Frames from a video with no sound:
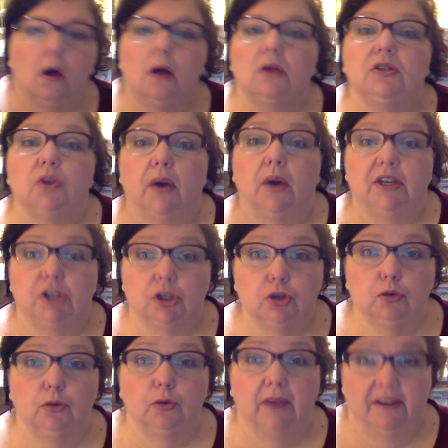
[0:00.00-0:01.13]
So I just
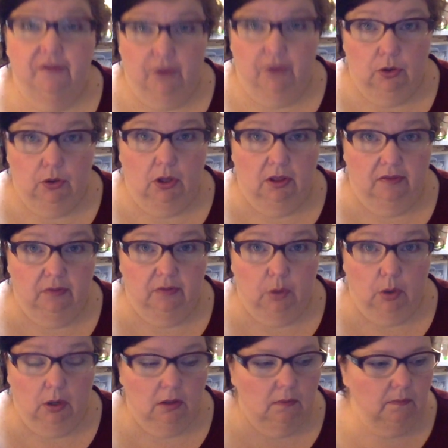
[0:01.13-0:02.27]
threw my phone on the
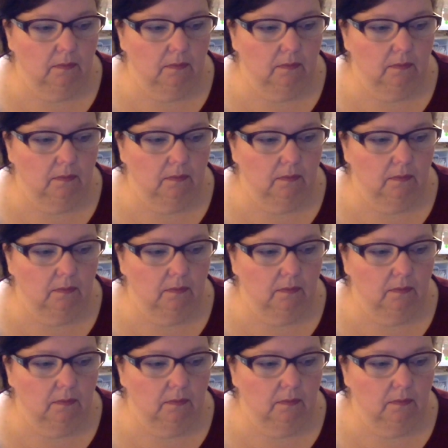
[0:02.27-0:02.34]
floor.